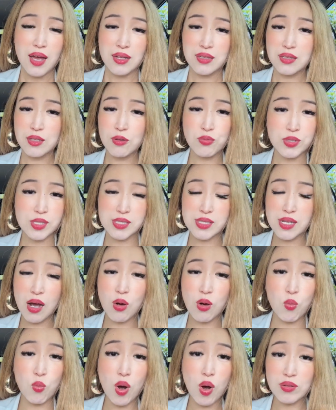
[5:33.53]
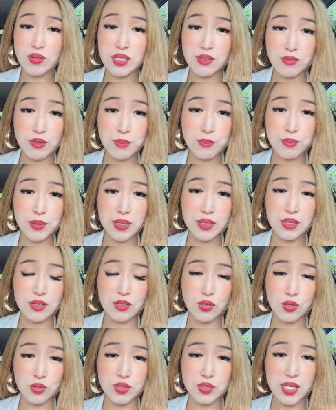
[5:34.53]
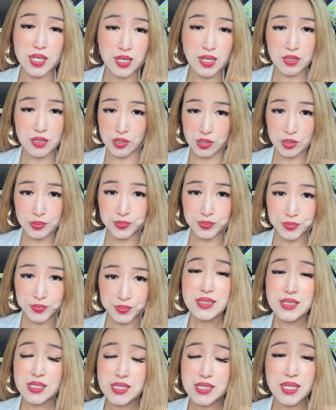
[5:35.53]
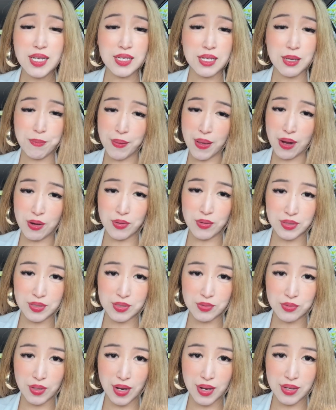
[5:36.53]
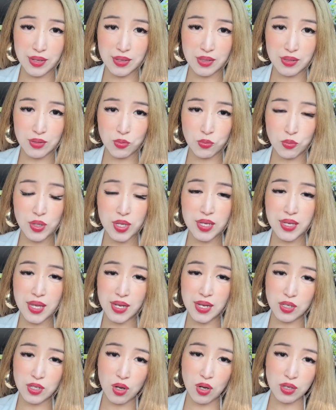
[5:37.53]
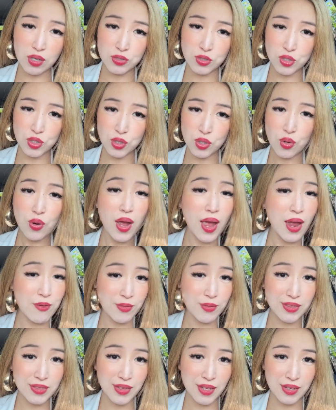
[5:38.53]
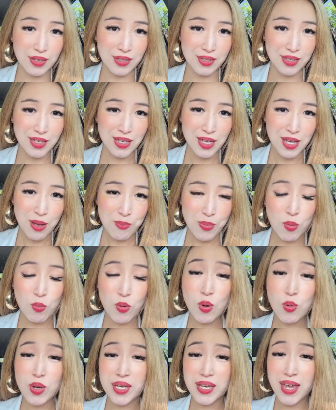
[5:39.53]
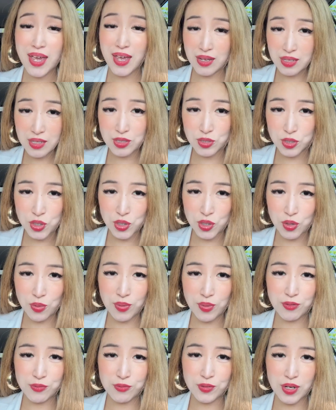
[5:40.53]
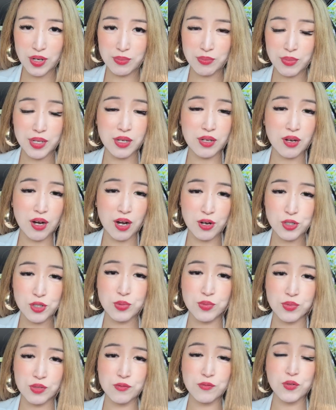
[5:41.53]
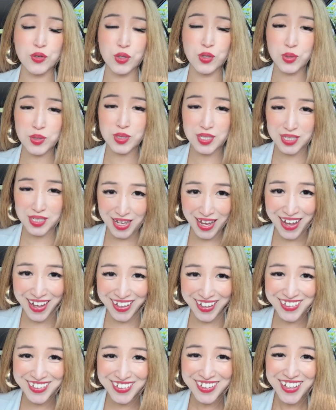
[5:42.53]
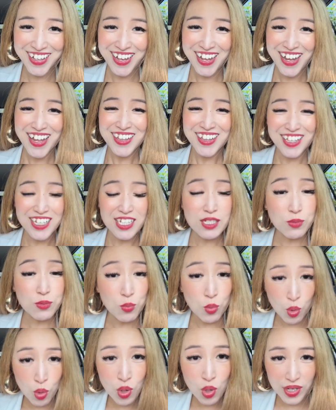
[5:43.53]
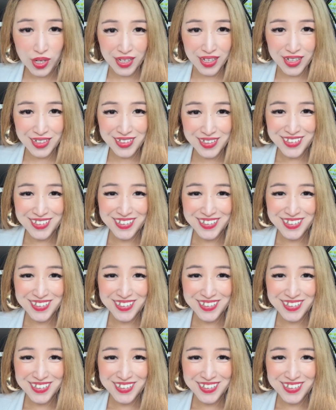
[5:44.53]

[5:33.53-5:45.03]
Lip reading: the result won't even be good either. Just like a parent, right? We cannot control everything. But what we can control, my friend, my encouragement for you today, this morning,